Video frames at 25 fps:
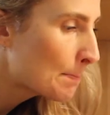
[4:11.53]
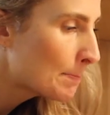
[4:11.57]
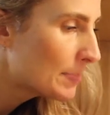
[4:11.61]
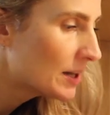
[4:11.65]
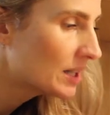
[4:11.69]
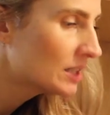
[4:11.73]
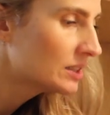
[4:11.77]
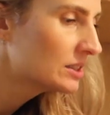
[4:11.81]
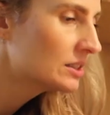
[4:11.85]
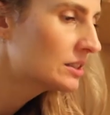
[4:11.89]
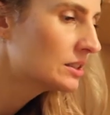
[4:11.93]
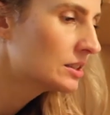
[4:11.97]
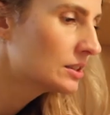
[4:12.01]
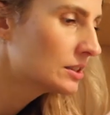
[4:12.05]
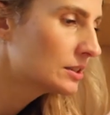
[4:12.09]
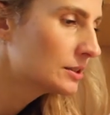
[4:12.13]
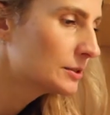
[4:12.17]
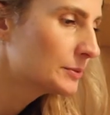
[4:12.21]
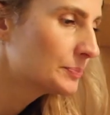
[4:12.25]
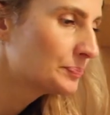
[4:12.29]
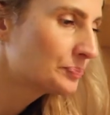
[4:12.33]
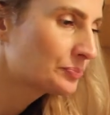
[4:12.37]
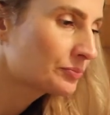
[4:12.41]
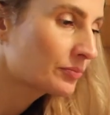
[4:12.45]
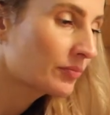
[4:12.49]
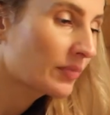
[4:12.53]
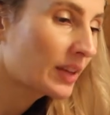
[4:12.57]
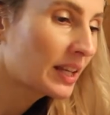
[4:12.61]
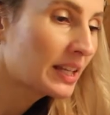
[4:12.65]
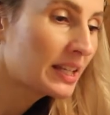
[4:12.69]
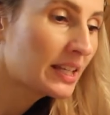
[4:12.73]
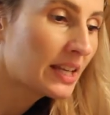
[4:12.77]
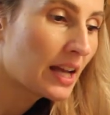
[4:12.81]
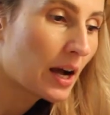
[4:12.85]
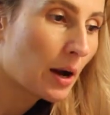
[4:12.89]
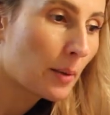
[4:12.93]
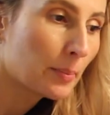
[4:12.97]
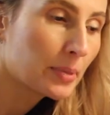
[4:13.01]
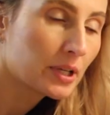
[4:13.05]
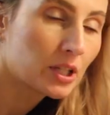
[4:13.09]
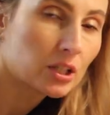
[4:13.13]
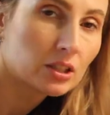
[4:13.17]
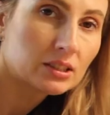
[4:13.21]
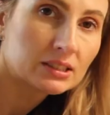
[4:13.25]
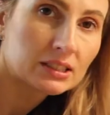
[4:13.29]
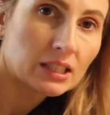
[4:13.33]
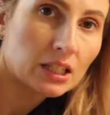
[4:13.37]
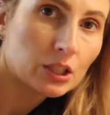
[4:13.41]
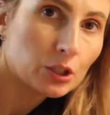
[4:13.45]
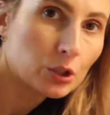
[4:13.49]
But um, yeah,
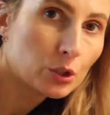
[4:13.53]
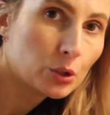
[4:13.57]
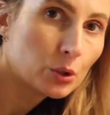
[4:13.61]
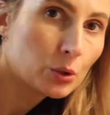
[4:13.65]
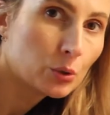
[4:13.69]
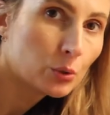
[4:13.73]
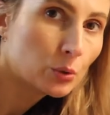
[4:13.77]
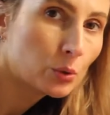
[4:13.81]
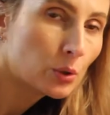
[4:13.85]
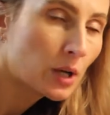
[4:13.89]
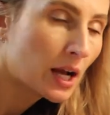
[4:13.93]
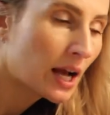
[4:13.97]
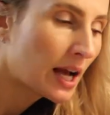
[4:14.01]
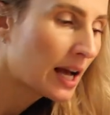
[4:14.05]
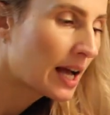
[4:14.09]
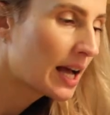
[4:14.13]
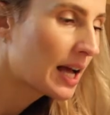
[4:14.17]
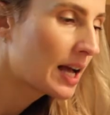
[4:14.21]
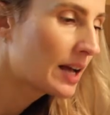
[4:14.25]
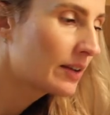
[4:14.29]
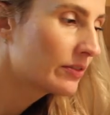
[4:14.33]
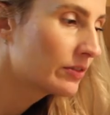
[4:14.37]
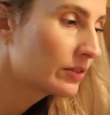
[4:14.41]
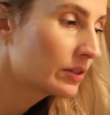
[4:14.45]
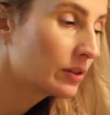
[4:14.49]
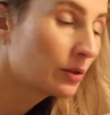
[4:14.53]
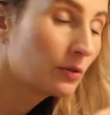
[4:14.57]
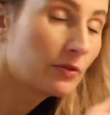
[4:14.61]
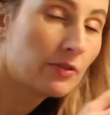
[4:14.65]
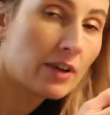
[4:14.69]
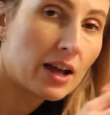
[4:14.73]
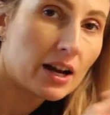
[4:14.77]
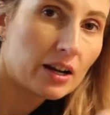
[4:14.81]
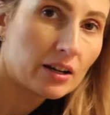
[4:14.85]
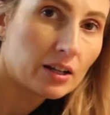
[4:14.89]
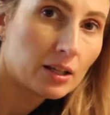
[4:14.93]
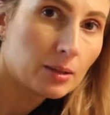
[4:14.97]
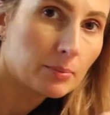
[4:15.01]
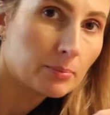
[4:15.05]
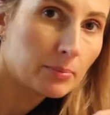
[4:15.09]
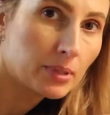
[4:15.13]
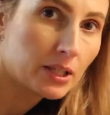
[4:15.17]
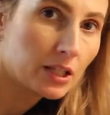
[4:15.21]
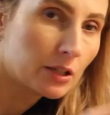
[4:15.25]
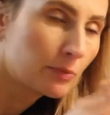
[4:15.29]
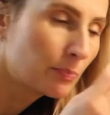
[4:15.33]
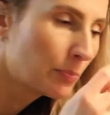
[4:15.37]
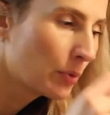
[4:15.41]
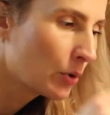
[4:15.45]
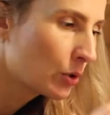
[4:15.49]
because I do have a very
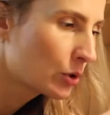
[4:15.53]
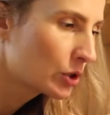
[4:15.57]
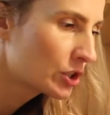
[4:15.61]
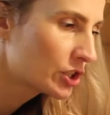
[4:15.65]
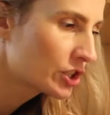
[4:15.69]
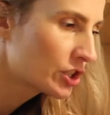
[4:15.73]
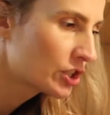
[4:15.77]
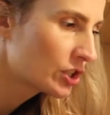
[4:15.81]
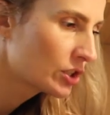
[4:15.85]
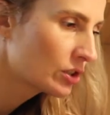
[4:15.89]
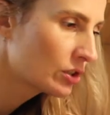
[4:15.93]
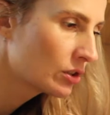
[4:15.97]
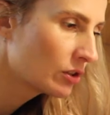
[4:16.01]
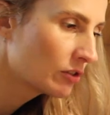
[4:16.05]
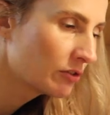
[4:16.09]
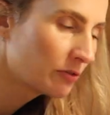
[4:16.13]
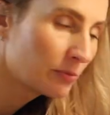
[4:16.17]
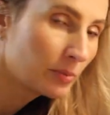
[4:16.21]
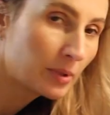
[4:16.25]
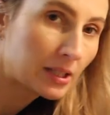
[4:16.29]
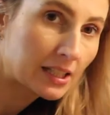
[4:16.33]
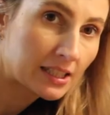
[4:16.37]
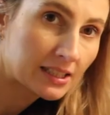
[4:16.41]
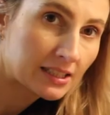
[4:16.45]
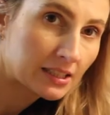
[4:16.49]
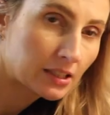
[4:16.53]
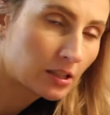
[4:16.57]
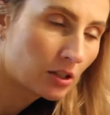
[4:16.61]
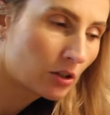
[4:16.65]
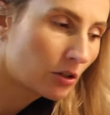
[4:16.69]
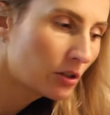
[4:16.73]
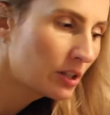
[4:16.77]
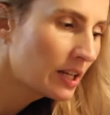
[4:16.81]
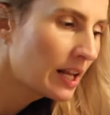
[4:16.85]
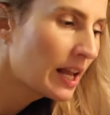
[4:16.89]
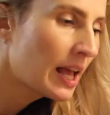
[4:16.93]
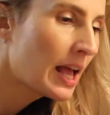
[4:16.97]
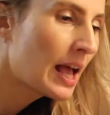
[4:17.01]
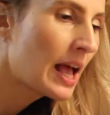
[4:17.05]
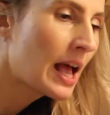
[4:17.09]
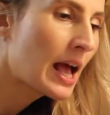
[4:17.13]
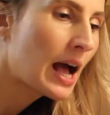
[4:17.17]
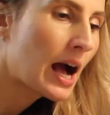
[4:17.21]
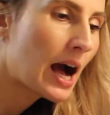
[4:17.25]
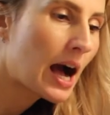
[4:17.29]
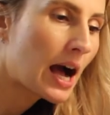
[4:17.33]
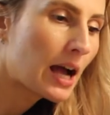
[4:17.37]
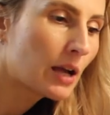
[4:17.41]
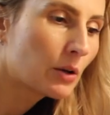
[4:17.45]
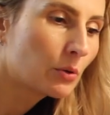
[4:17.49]
big portion of minestrone,
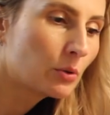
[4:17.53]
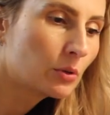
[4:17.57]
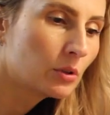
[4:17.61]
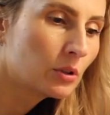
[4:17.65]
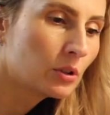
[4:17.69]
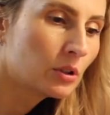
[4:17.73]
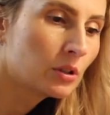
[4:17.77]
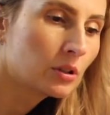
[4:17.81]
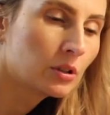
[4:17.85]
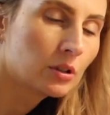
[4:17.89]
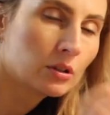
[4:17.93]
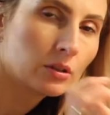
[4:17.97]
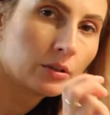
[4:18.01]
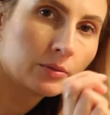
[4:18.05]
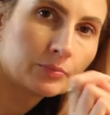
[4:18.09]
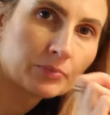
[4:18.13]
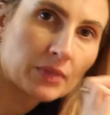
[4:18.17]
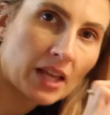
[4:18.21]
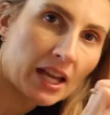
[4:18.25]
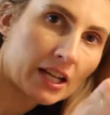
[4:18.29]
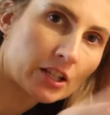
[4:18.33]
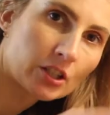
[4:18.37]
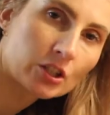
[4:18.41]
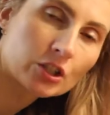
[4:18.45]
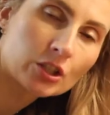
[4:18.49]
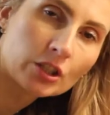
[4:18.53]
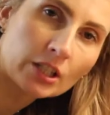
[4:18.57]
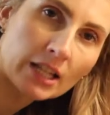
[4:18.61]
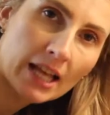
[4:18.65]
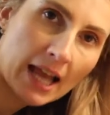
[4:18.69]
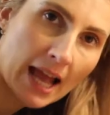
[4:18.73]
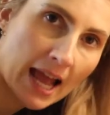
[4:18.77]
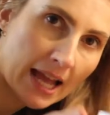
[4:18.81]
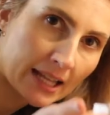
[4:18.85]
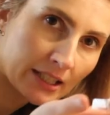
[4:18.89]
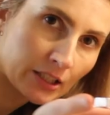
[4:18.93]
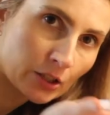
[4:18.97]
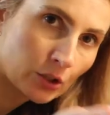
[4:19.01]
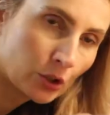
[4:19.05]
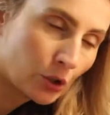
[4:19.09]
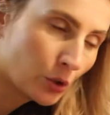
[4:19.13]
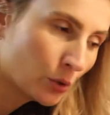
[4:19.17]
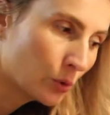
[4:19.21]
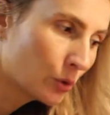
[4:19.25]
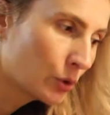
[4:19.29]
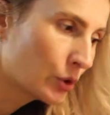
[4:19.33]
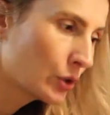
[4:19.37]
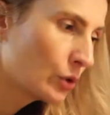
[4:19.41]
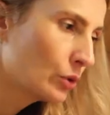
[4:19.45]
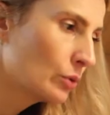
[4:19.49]
I will um, actually add
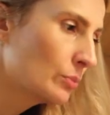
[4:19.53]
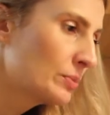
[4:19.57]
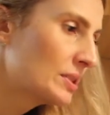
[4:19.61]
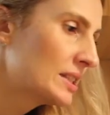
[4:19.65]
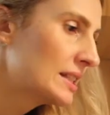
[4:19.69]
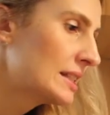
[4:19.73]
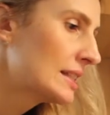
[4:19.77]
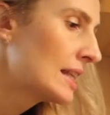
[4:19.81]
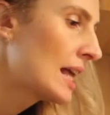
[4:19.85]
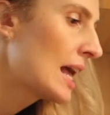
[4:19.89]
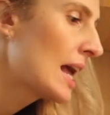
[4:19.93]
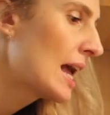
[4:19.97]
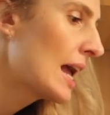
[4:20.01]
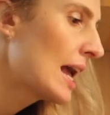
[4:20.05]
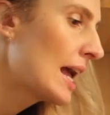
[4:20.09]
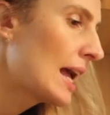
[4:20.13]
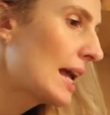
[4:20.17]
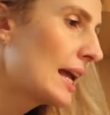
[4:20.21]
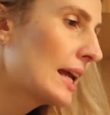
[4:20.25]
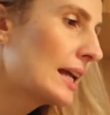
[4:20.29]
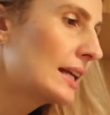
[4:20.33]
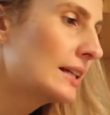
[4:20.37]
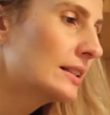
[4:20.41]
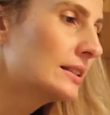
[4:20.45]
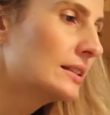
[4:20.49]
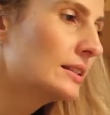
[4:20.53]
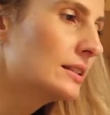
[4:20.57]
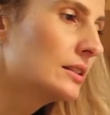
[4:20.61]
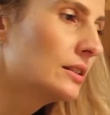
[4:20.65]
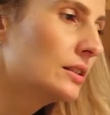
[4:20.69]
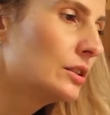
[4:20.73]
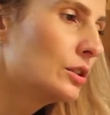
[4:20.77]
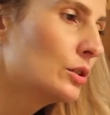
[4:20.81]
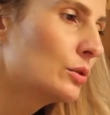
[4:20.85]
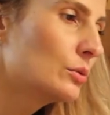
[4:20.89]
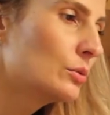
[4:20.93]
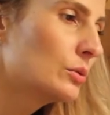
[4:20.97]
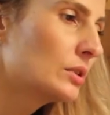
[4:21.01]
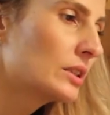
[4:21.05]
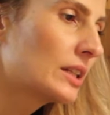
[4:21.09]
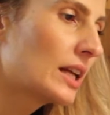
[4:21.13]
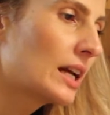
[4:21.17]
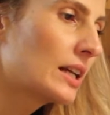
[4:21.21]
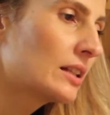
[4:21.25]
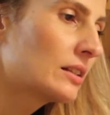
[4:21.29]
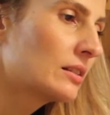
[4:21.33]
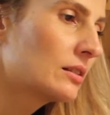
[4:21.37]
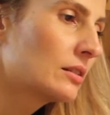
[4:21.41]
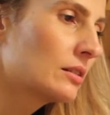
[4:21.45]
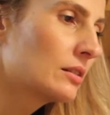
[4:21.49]
two cubes. And uh, you will
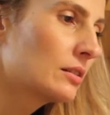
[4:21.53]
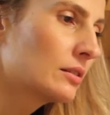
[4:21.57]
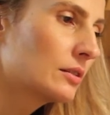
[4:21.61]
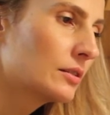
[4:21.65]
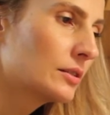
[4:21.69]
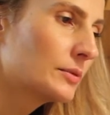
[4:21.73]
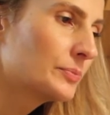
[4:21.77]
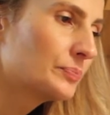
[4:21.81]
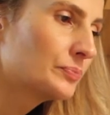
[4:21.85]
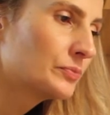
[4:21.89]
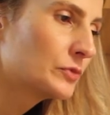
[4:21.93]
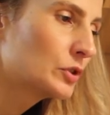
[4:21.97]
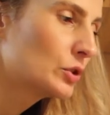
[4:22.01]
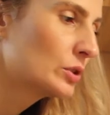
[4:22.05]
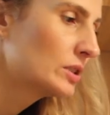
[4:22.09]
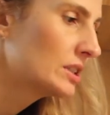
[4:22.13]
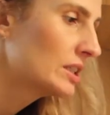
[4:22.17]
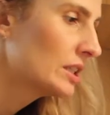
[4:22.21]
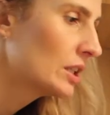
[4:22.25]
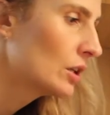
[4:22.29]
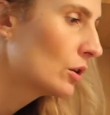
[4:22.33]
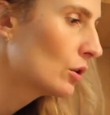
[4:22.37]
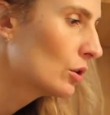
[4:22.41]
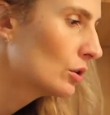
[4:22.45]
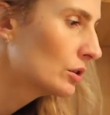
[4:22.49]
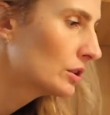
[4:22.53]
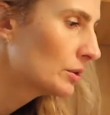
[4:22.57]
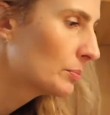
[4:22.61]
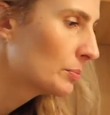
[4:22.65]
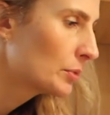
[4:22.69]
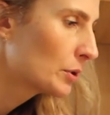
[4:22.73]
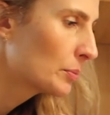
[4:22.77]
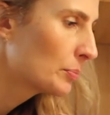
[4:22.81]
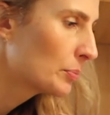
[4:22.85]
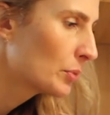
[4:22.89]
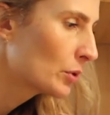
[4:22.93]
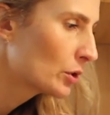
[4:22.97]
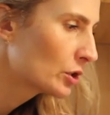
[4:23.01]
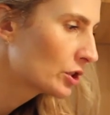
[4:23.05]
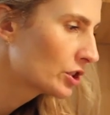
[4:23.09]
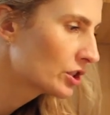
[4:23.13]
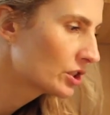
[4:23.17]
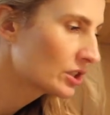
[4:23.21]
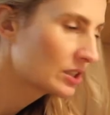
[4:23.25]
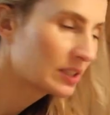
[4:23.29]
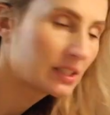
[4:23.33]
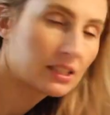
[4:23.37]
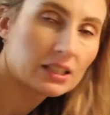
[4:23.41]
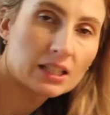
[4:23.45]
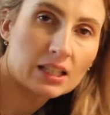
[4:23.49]
get um, to see all the
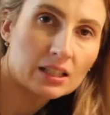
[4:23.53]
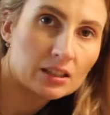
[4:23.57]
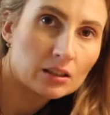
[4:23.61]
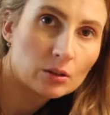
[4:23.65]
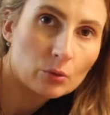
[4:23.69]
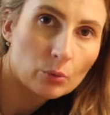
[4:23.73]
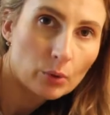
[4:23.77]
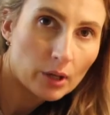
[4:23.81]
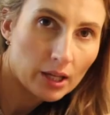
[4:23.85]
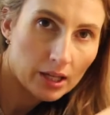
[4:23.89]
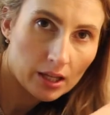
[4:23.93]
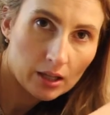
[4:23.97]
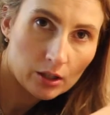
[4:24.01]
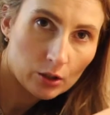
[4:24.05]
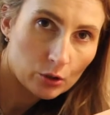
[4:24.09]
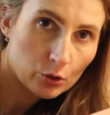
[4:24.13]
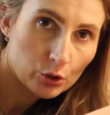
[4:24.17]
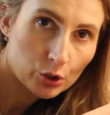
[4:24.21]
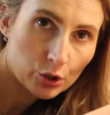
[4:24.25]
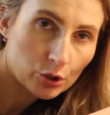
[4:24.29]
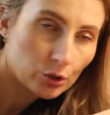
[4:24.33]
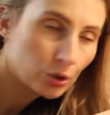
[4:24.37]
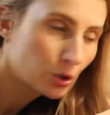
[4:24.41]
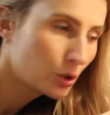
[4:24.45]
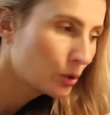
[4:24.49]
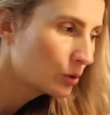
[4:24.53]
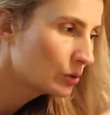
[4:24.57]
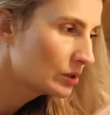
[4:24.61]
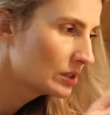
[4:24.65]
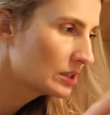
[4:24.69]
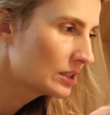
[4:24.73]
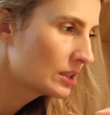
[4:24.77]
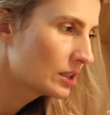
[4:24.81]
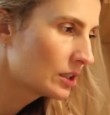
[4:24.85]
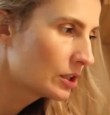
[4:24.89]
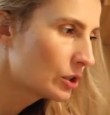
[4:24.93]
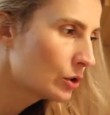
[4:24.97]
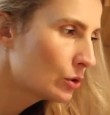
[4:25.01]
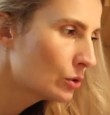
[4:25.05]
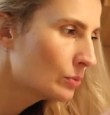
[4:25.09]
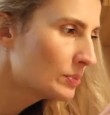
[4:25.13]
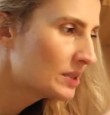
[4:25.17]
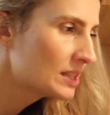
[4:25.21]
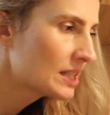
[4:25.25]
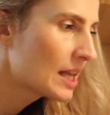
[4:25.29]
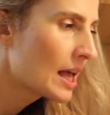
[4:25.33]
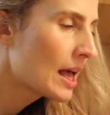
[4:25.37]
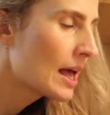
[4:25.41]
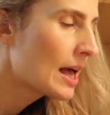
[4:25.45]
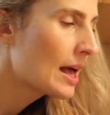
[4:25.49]
proportions and the way you should use the
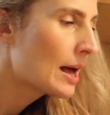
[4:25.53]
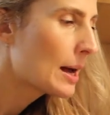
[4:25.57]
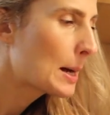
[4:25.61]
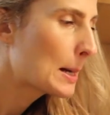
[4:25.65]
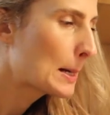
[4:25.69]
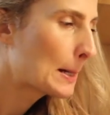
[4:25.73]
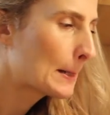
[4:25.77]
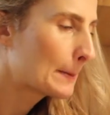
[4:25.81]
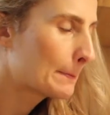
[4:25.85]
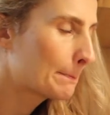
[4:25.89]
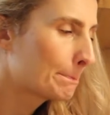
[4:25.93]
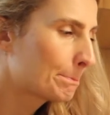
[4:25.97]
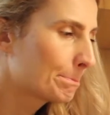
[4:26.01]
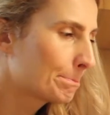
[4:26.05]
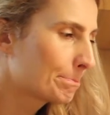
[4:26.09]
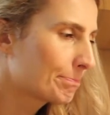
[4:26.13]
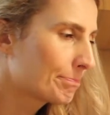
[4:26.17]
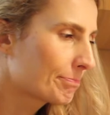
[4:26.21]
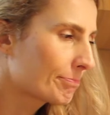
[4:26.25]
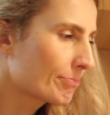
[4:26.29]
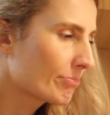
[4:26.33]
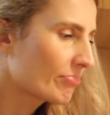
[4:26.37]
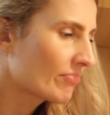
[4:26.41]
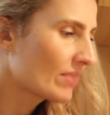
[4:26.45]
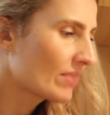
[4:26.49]
cubes, um,